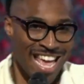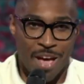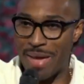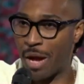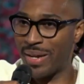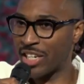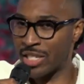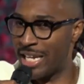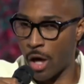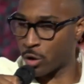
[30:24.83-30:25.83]
Man, we just
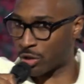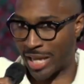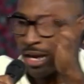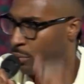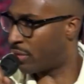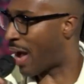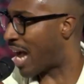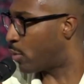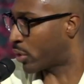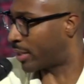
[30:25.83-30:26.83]
need those tent
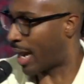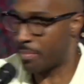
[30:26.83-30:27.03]
revivals to come